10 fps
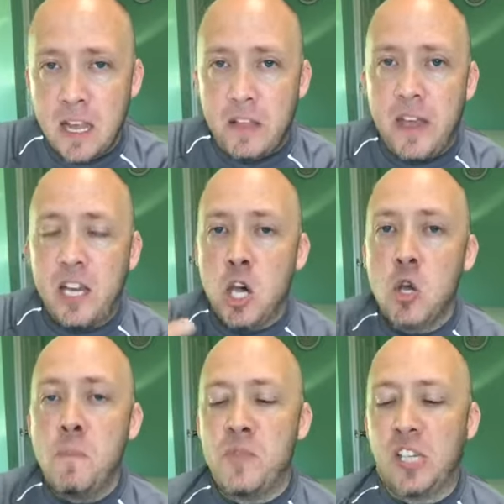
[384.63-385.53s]
that
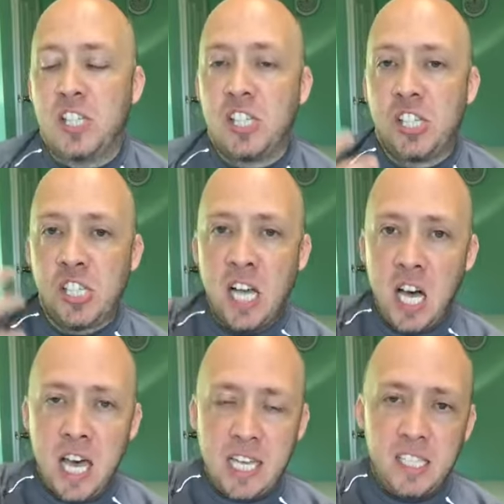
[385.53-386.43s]
whom the
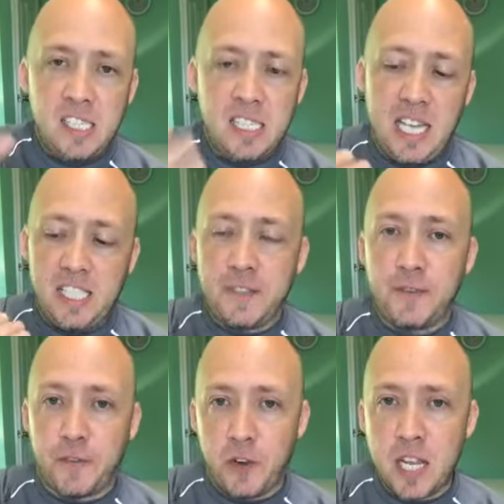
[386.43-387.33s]
Son sets
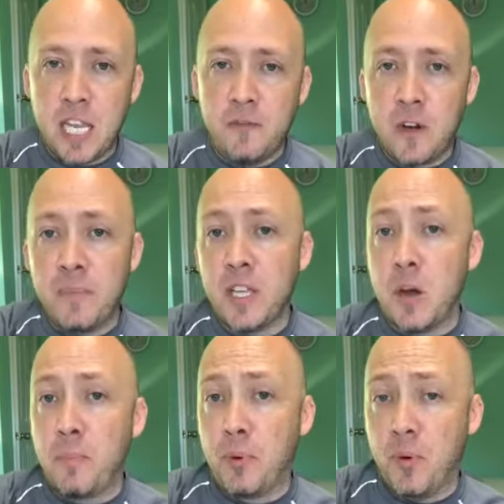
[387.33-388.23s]
free from the
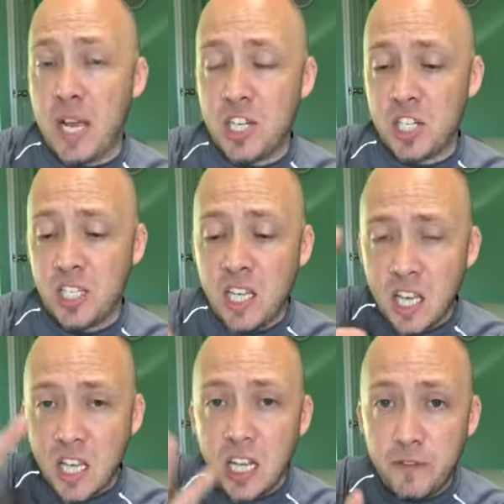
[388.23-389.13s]
oppression
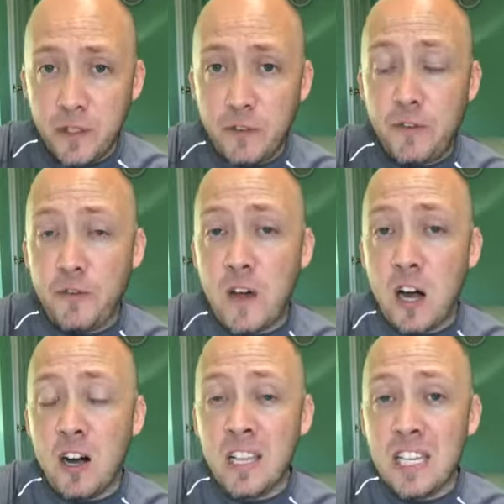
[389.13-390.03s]
of the
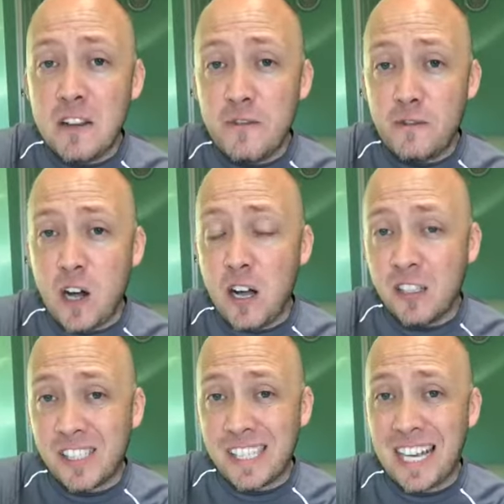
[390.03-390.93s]
fallen
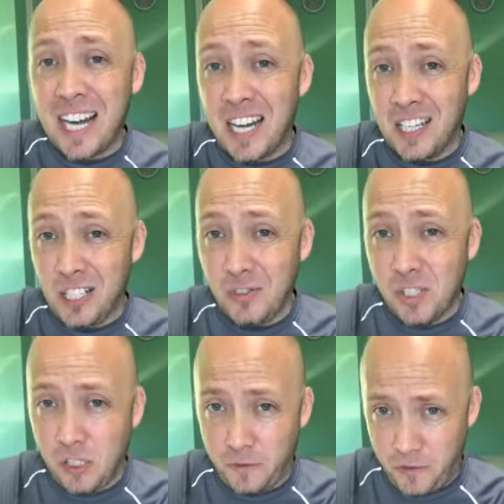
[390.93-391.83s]
false god
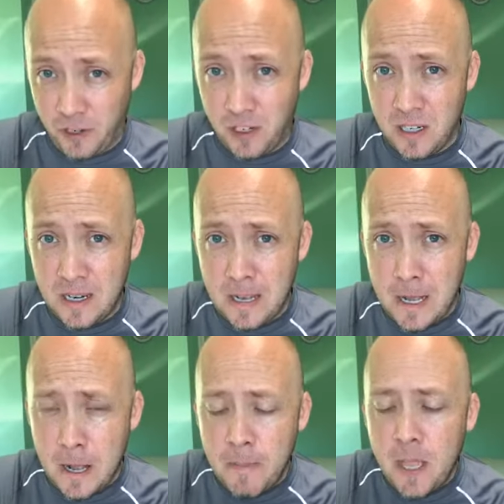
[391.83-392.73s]
Lucifer,
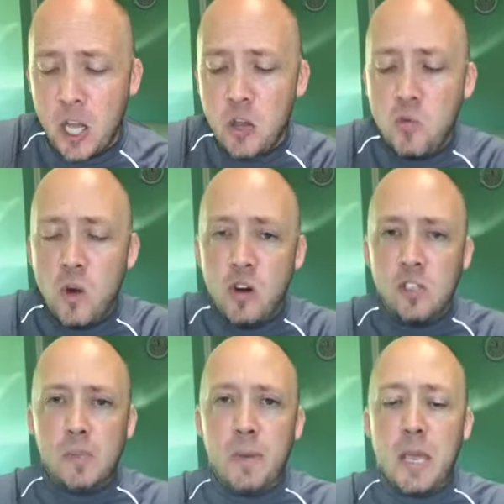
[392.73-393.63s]
who
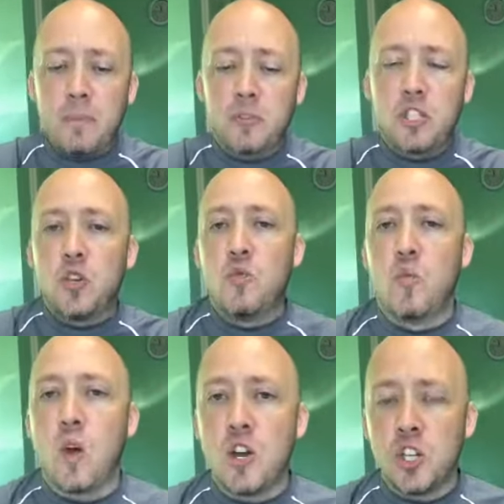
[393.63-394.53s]
wants people to
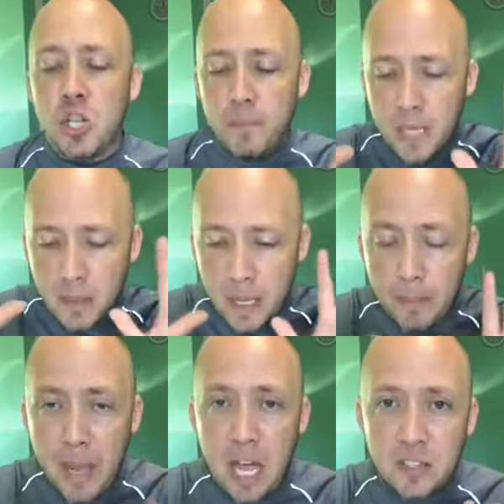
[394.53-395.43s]
worship him and
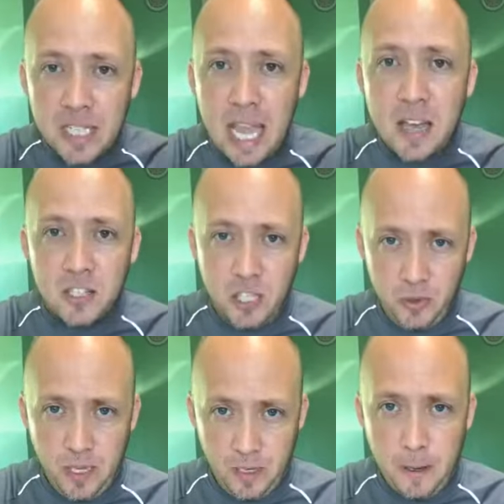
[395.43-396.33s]
bow down to
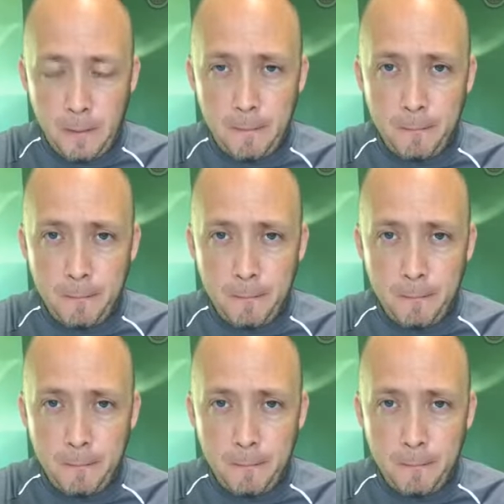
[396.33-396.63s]
him.